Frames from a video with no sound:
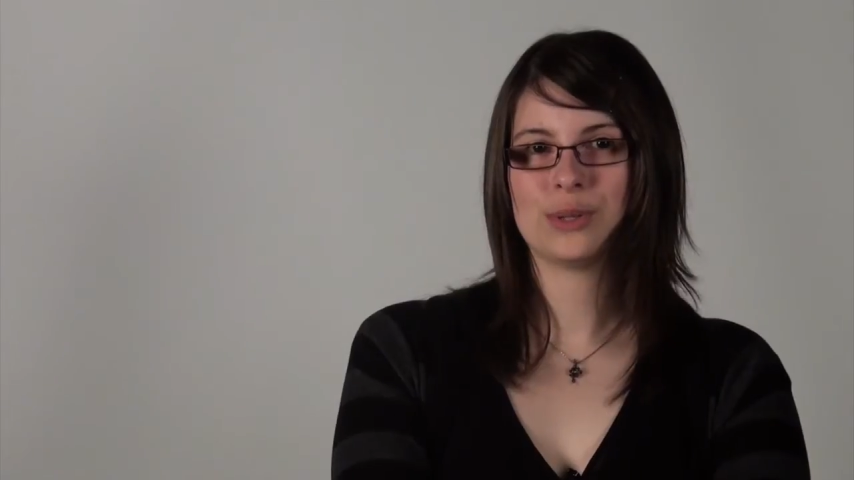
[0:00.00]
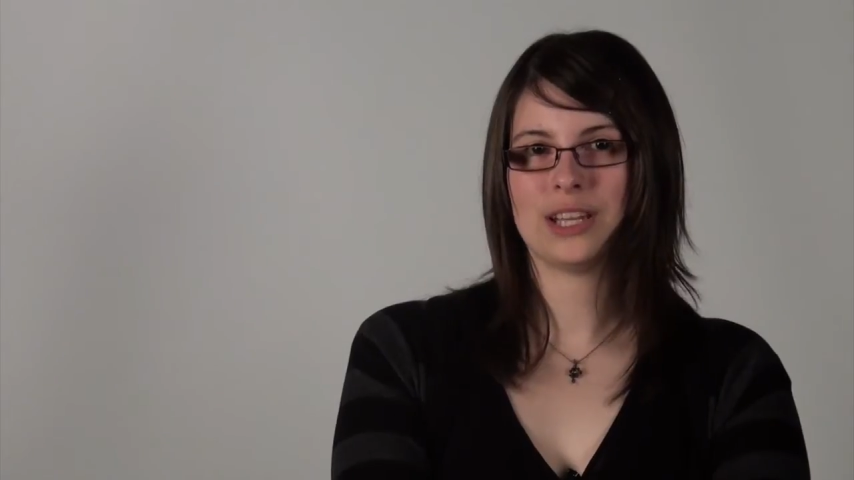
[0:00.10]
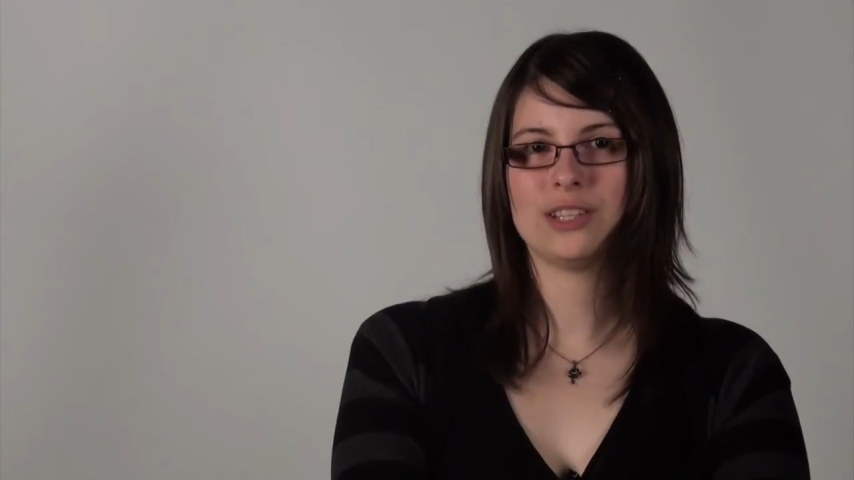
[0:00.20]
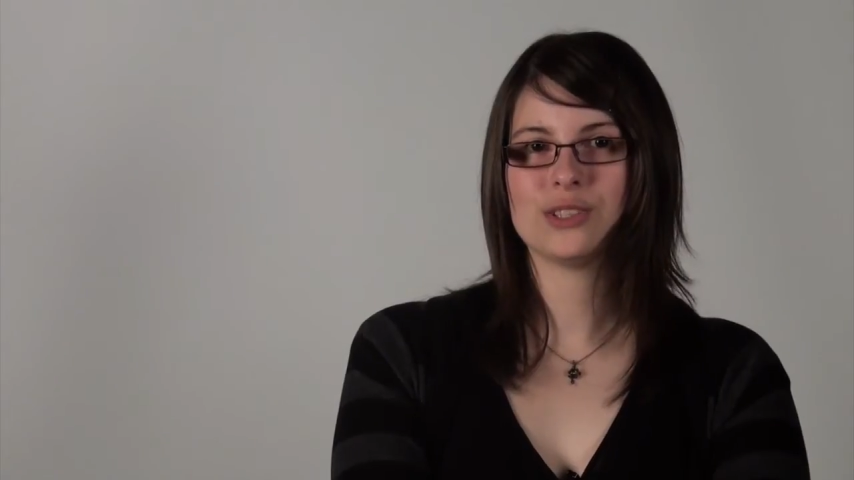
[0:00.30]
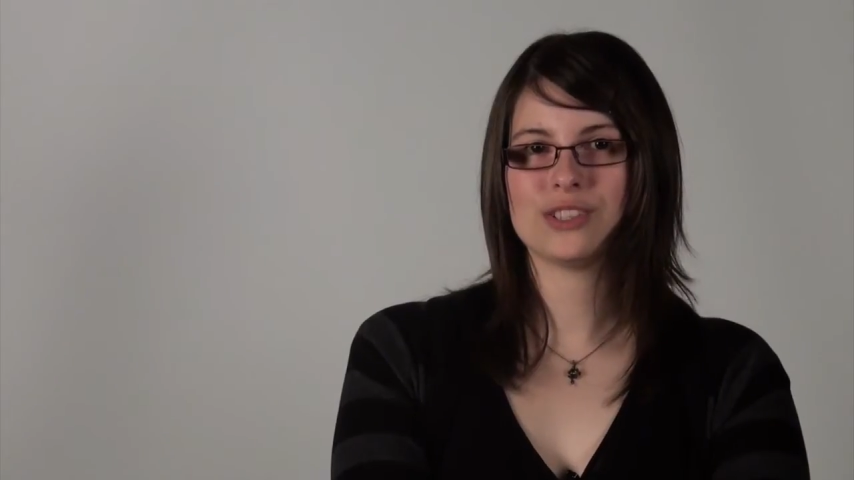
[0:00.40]
who
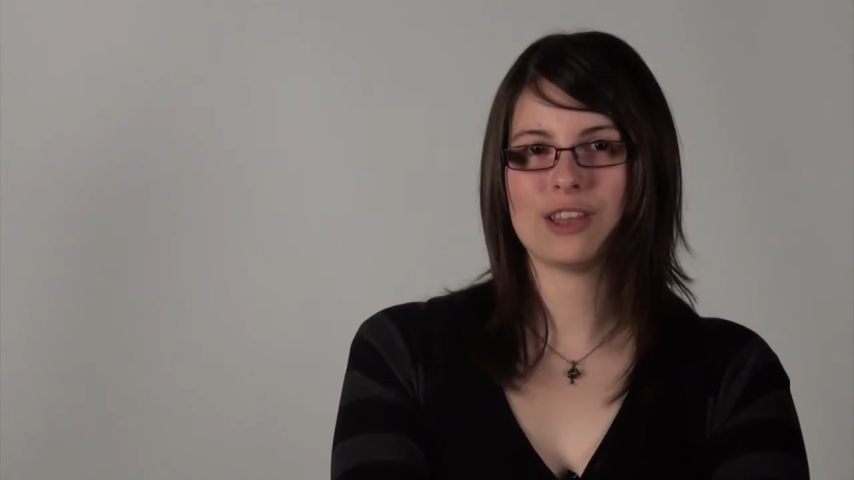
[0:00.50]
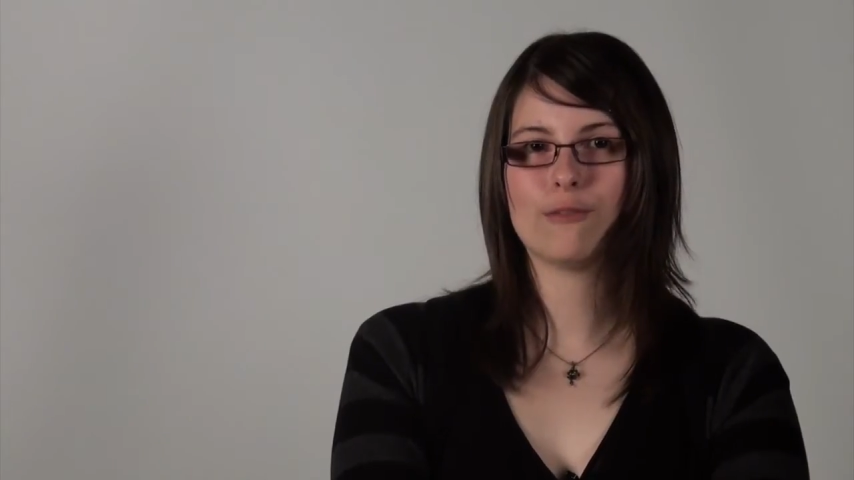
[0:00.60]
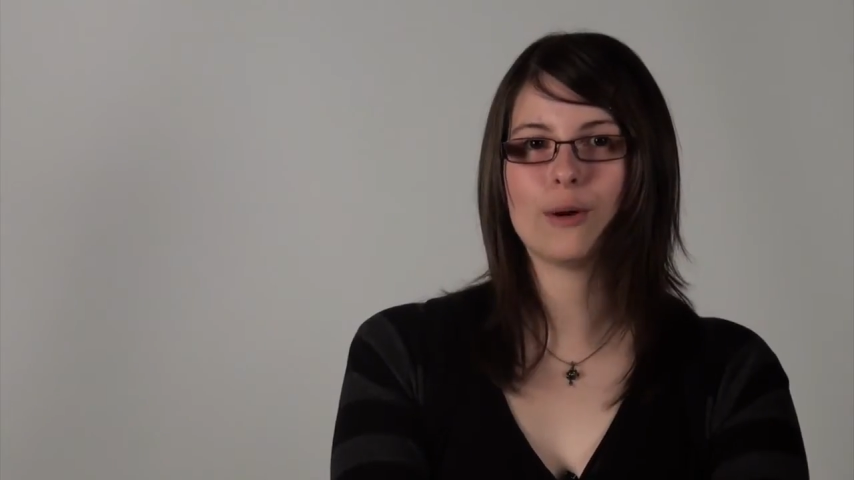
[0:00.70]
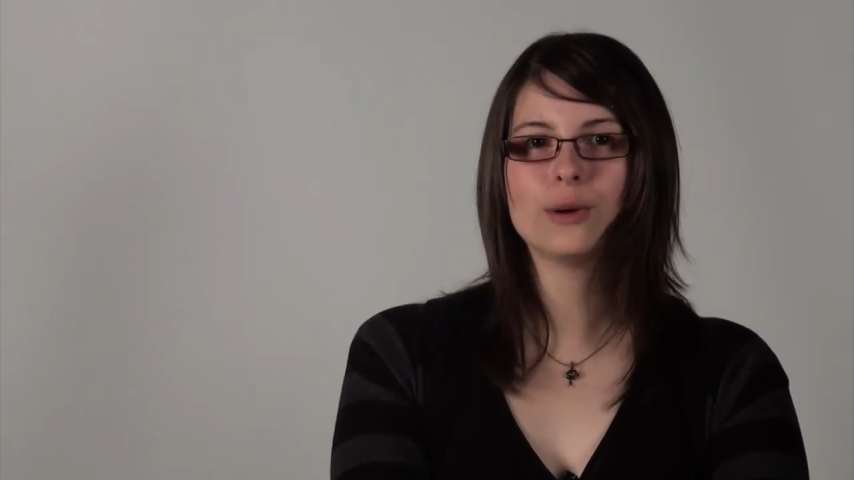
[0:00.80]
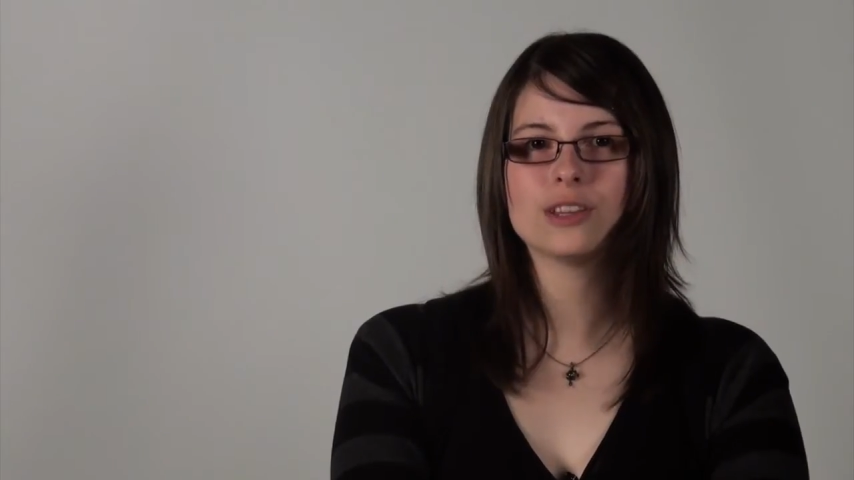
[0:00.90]
need to stay
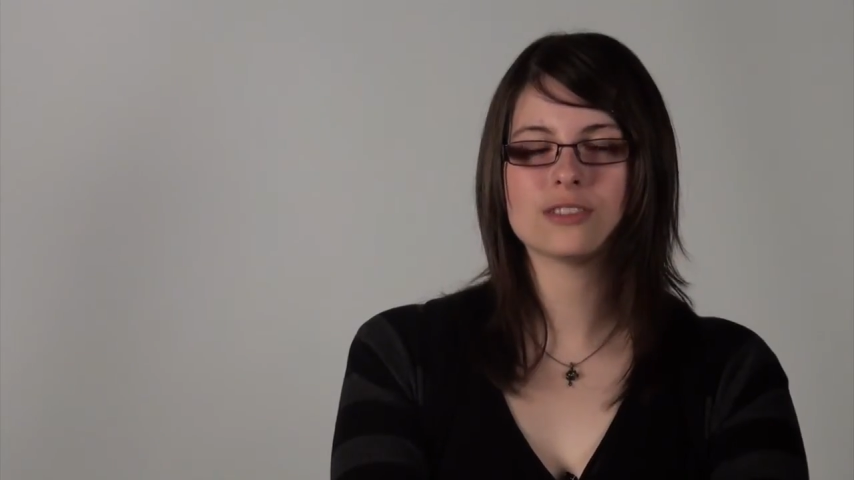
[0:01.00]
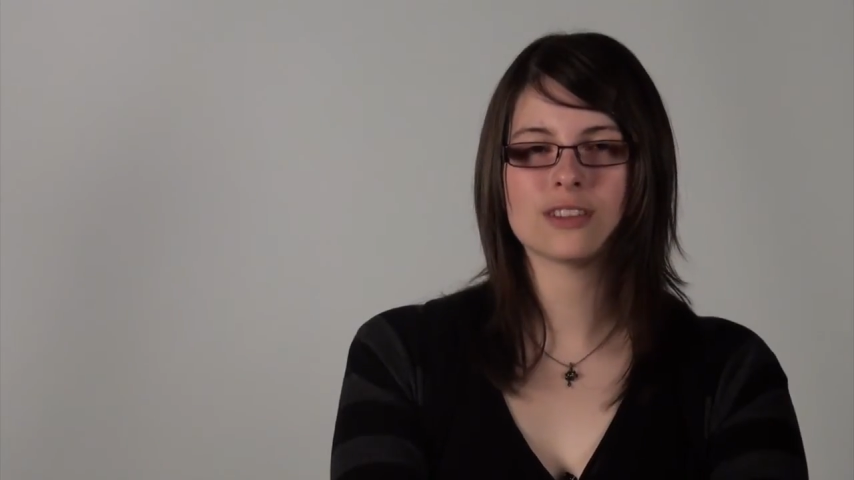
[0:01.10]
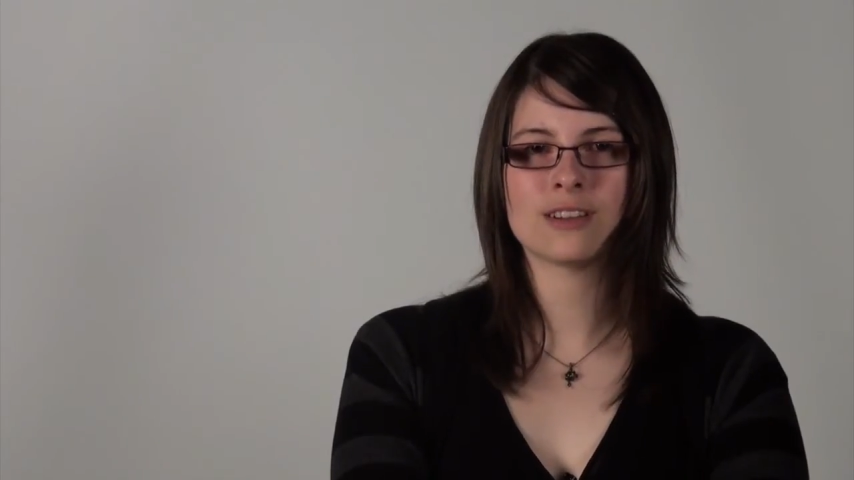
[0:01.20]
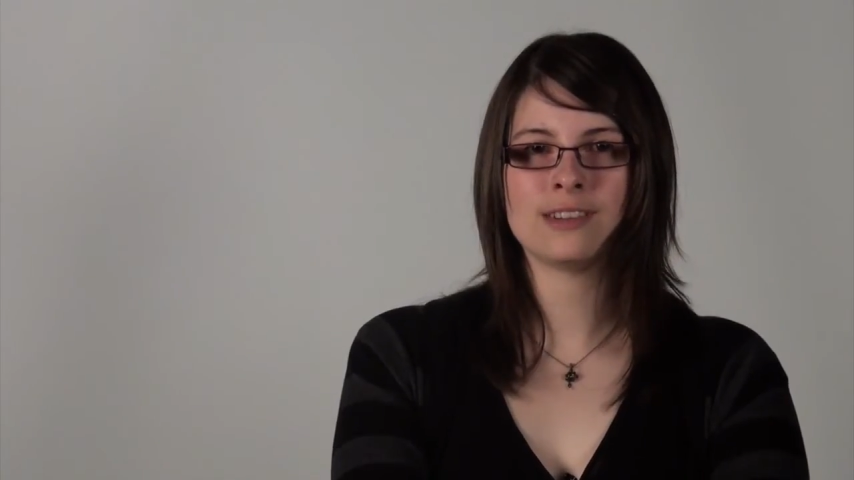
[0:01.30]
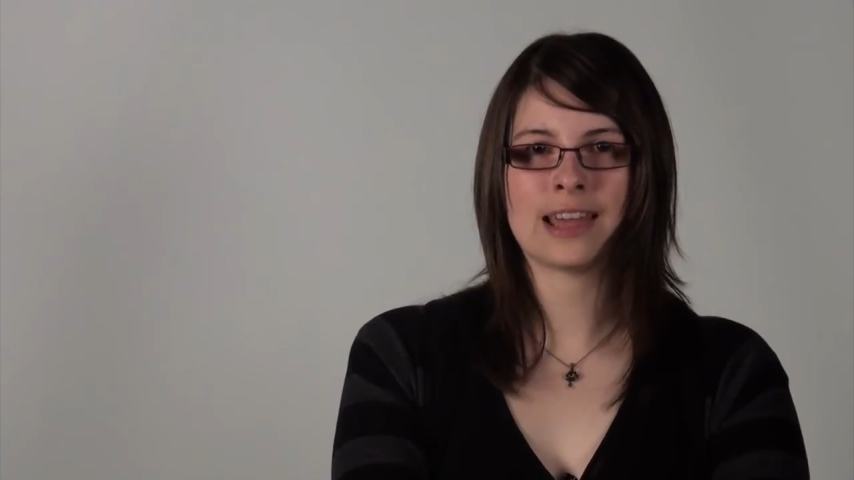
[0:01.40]

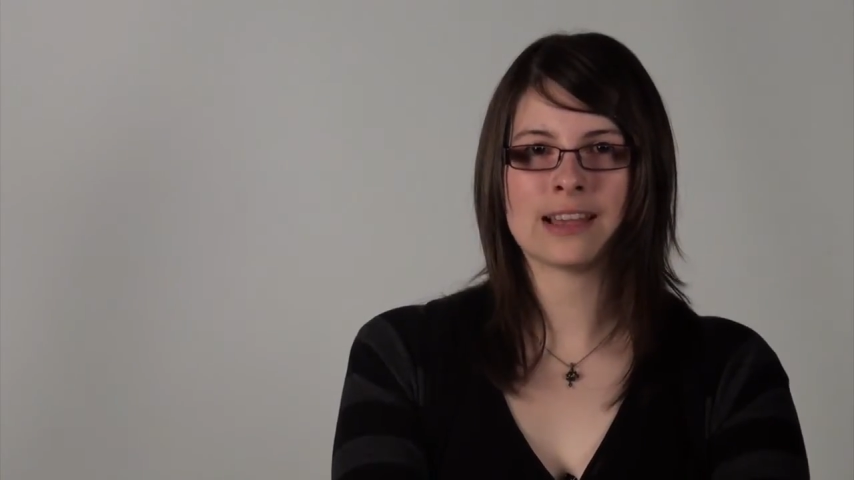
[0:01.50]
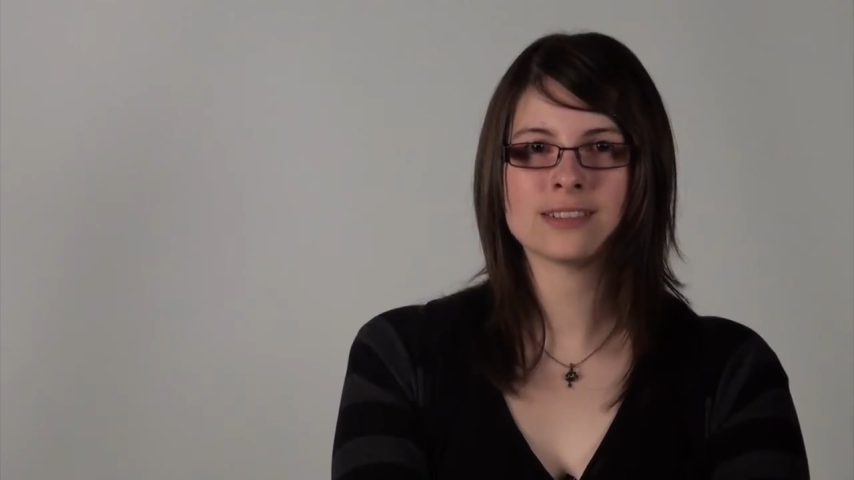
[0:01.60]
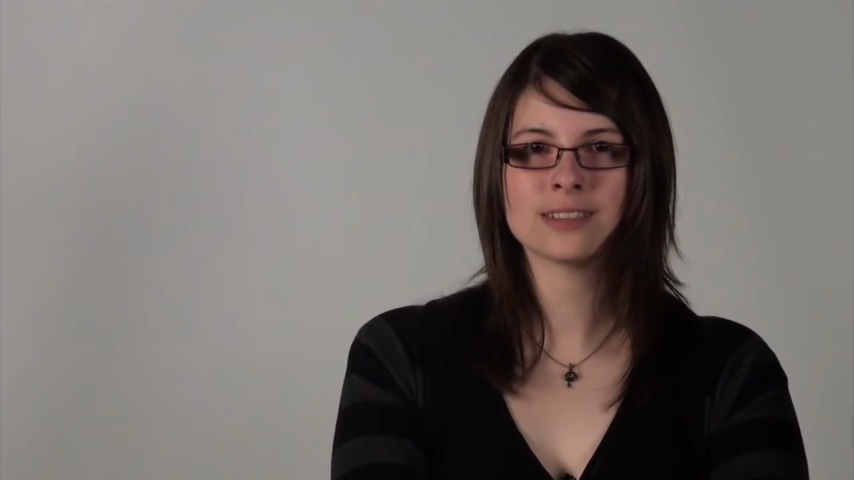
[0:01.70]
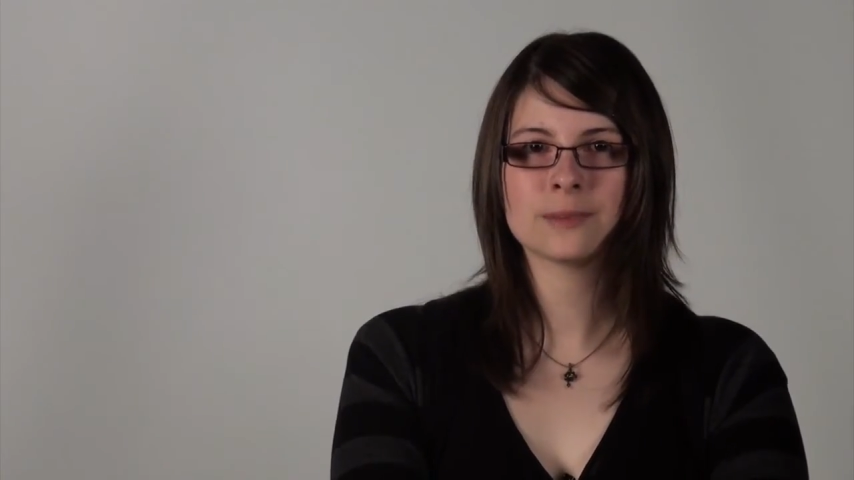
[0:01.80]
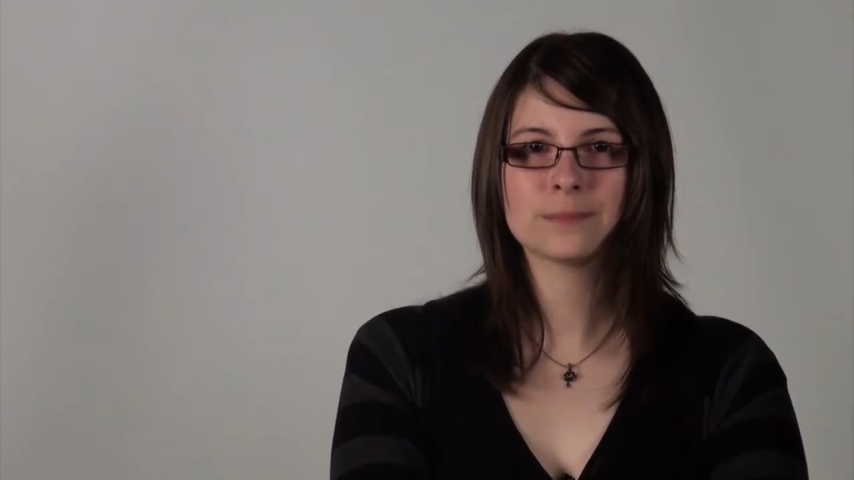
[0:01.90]
focused on a
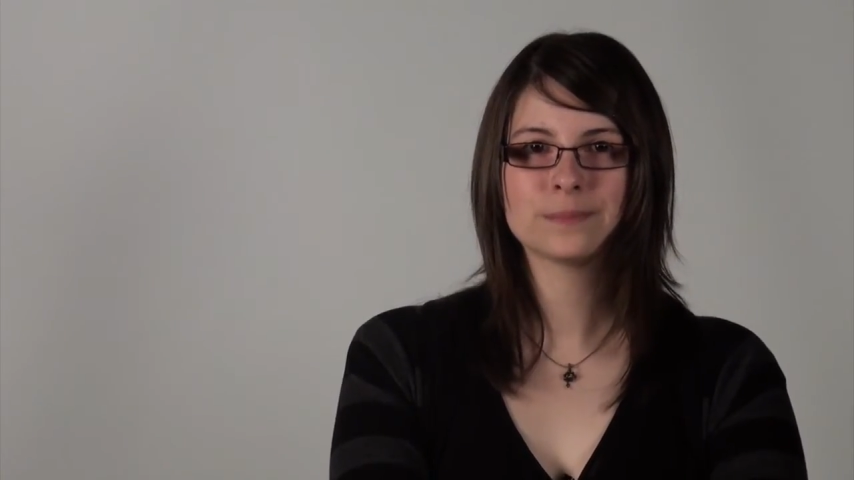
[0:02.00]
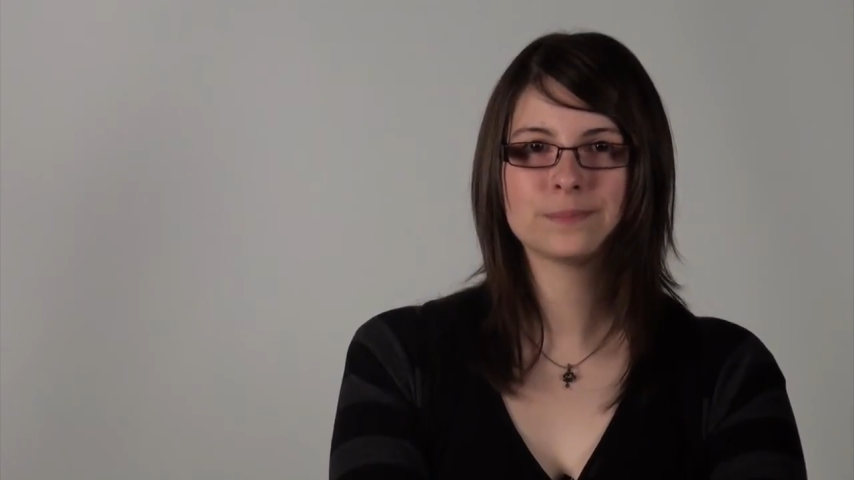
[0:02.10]
task.